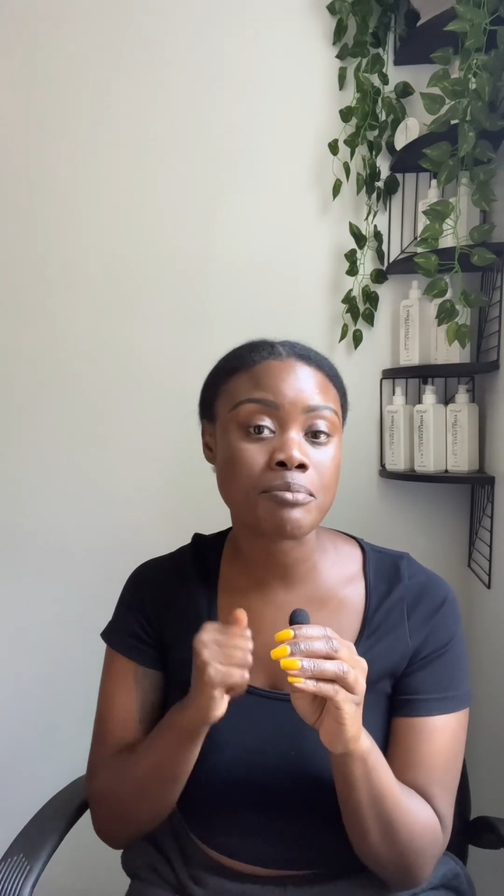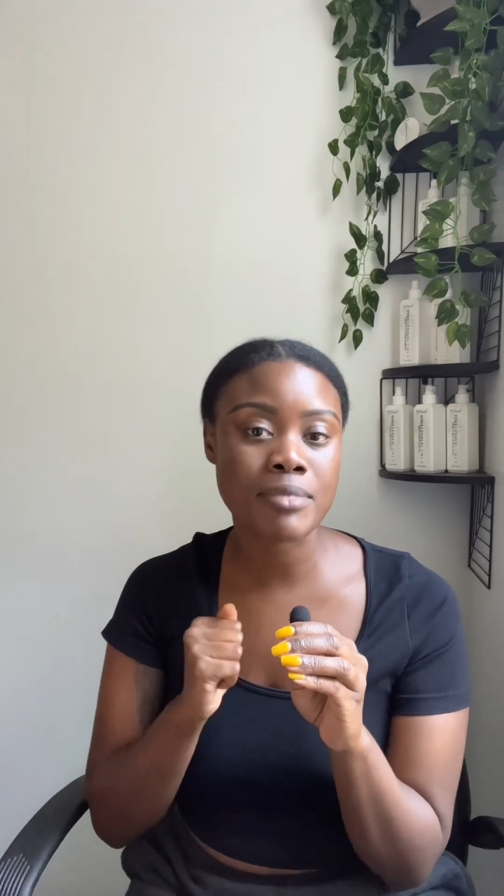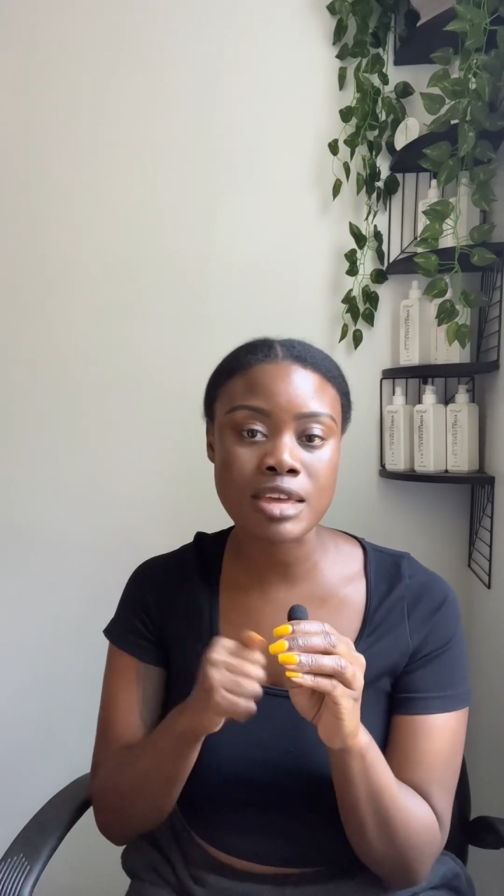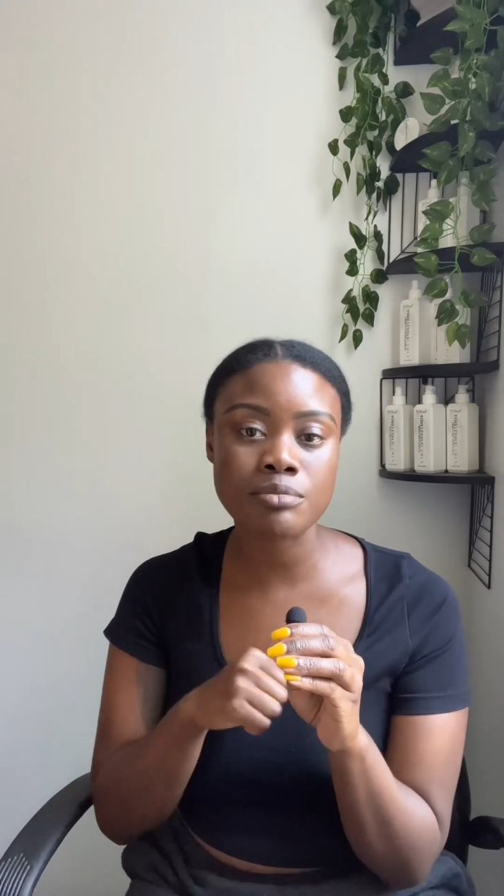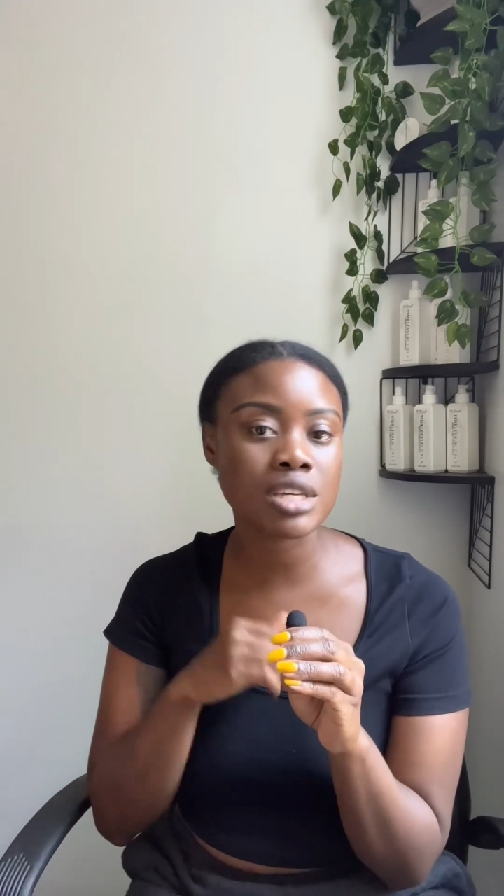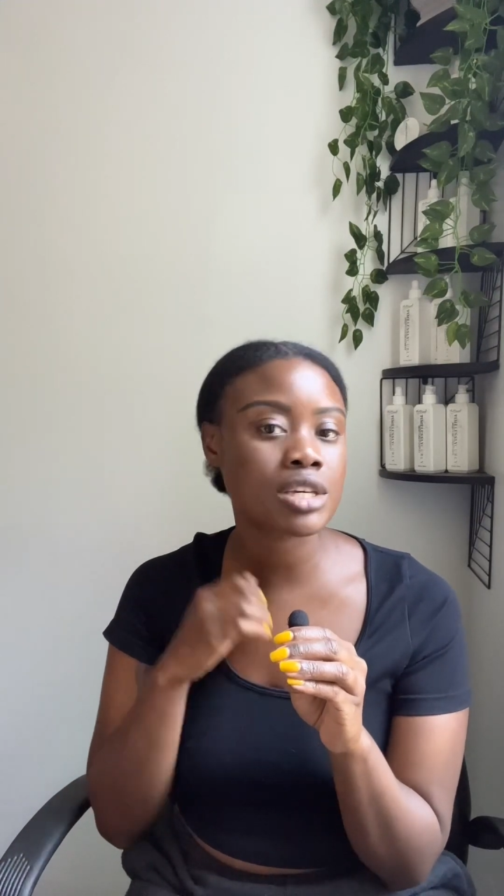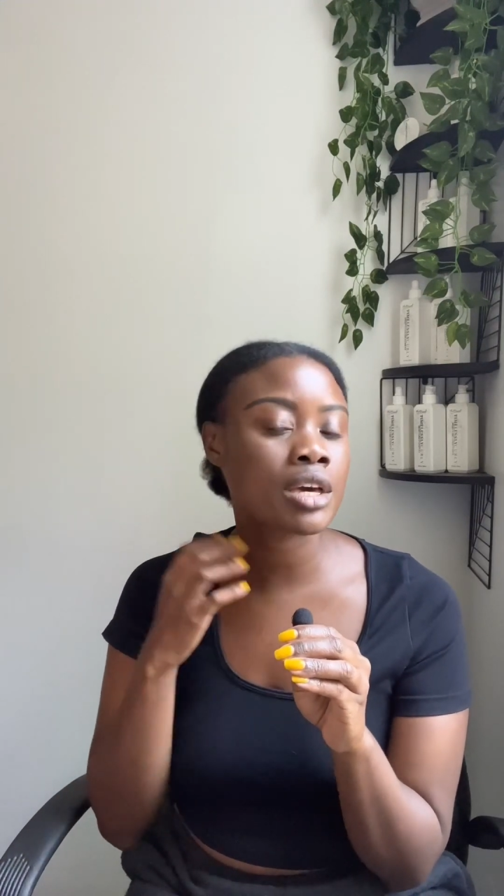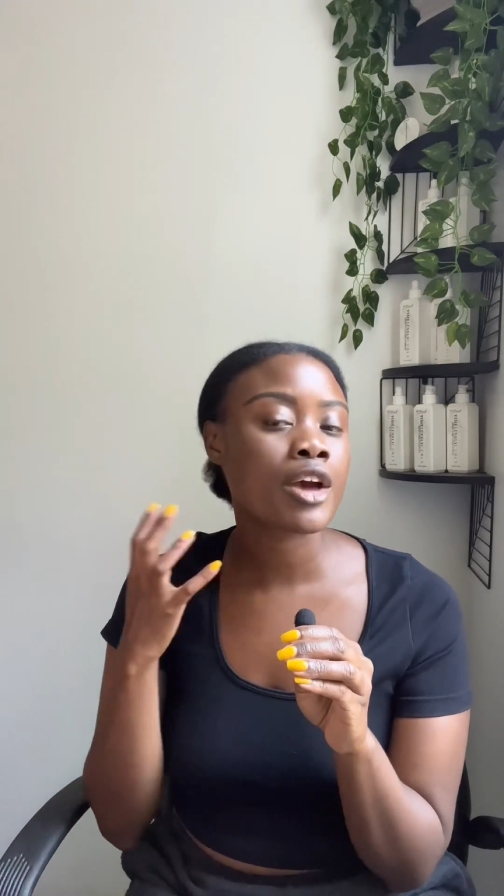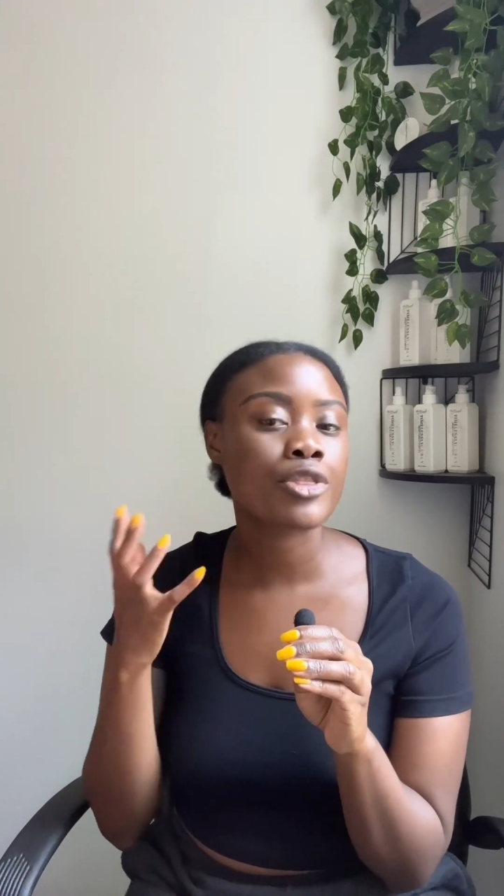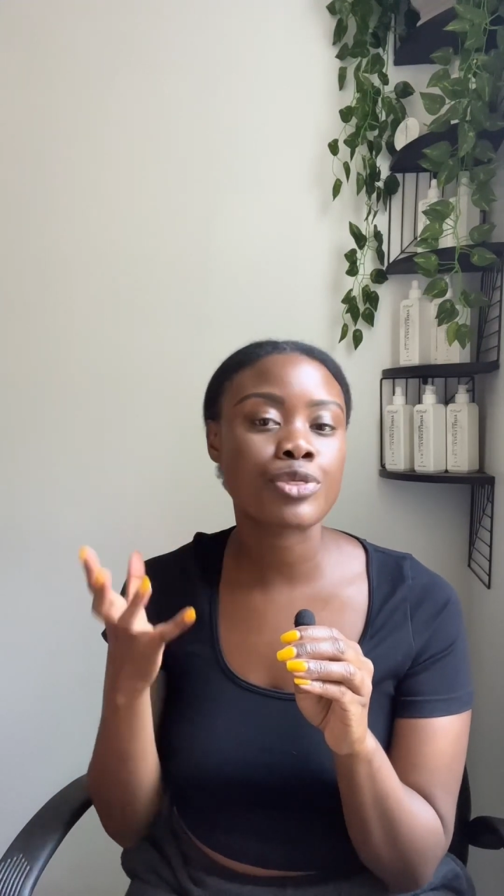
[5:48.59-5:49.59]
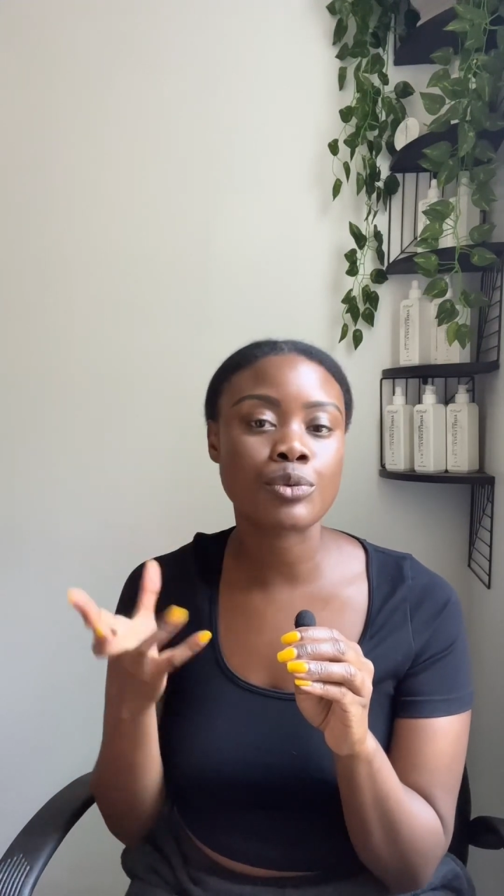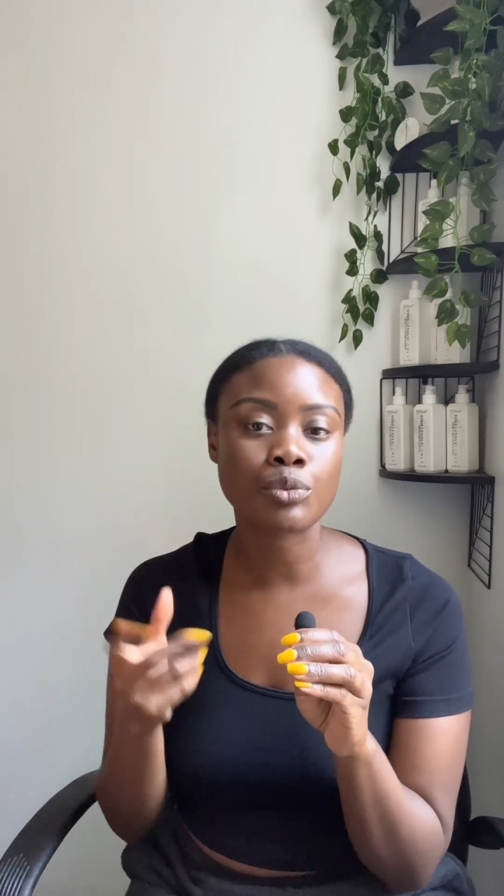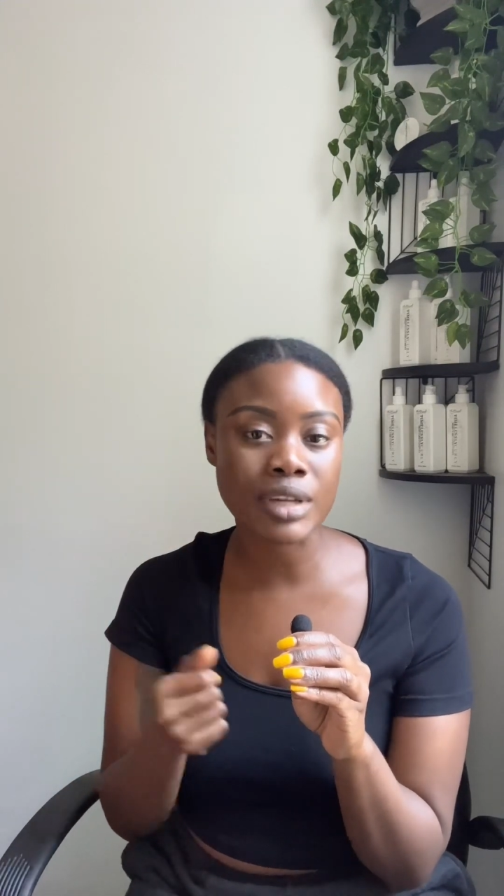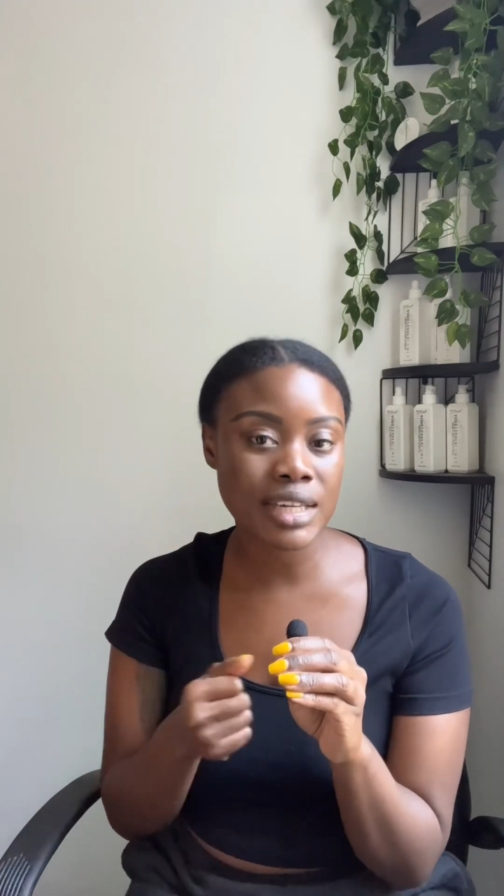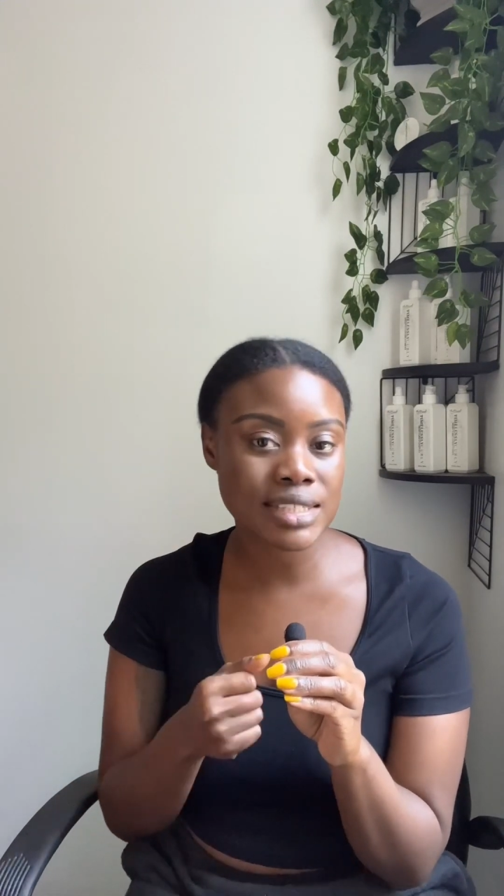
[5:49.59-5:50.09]
maybe
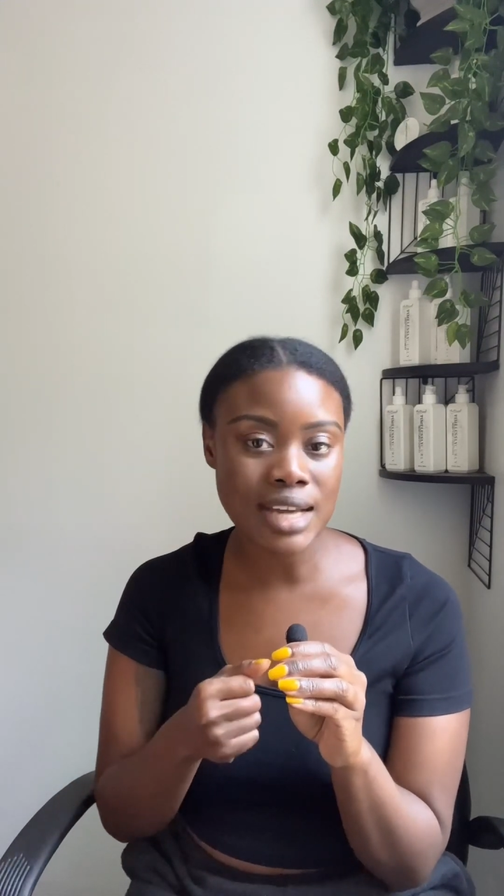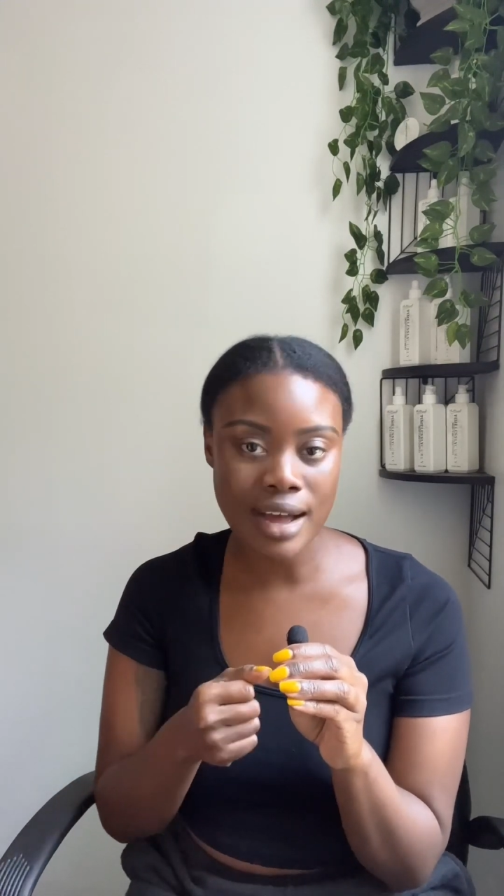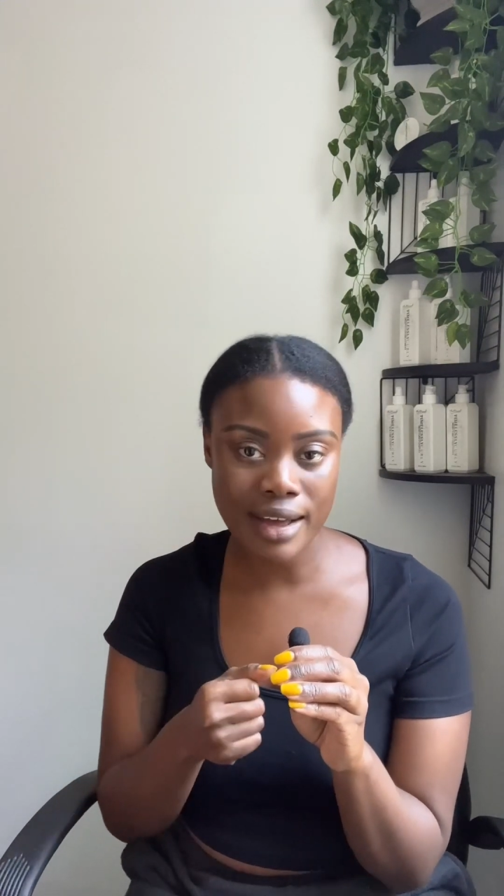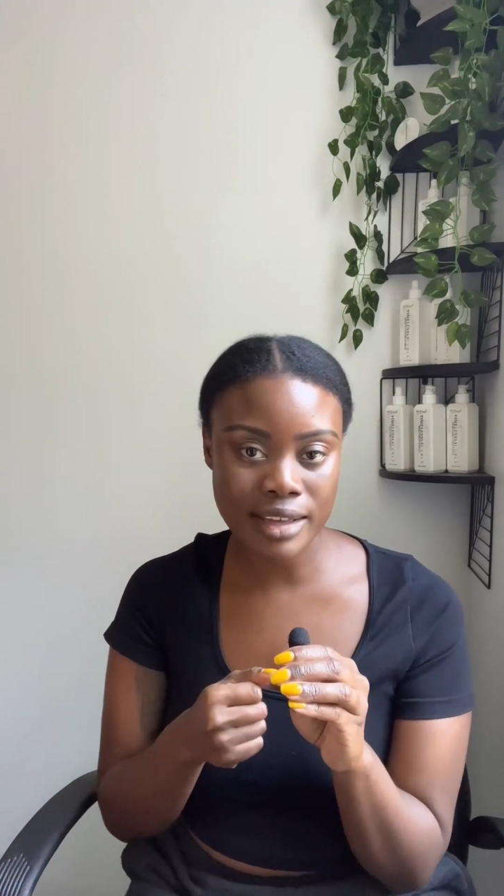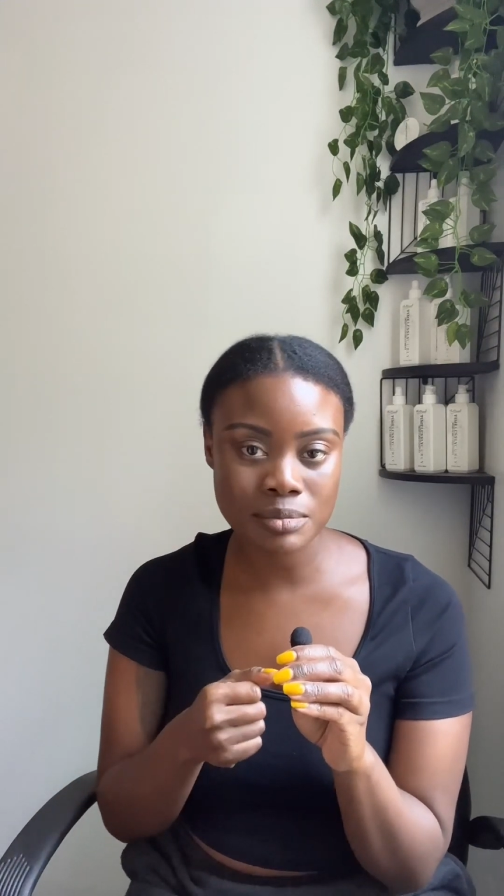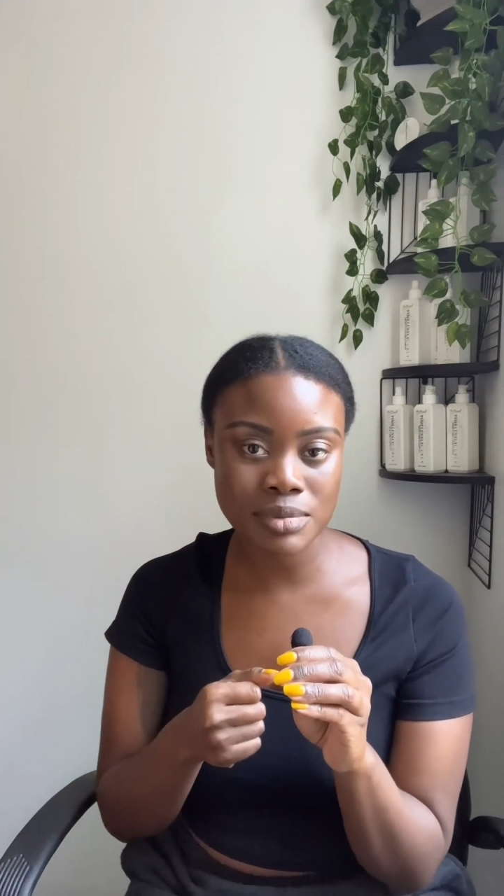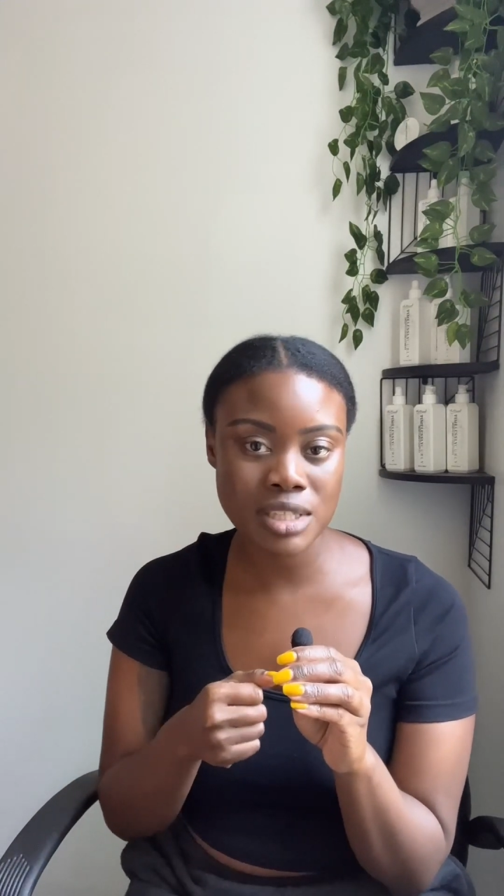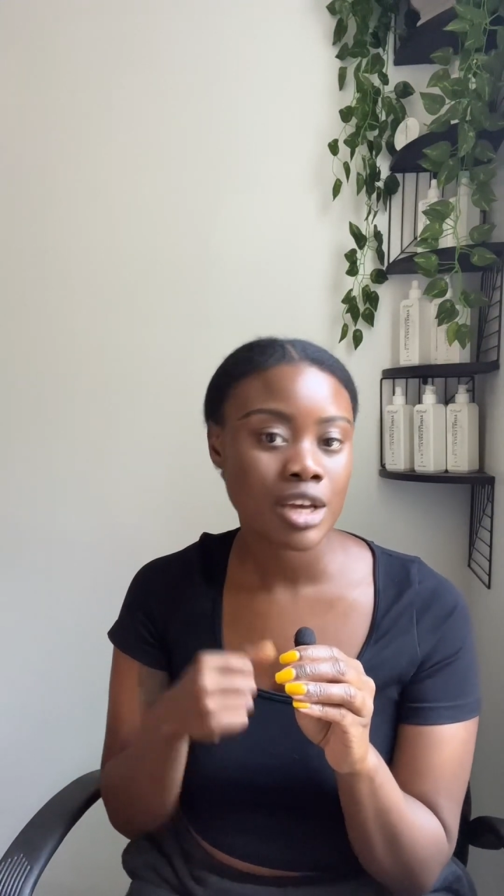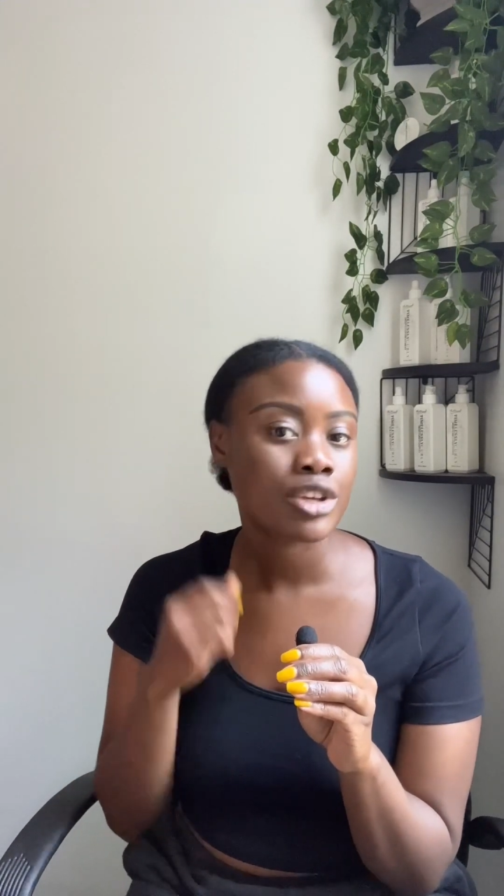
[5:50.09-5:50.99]
3 times.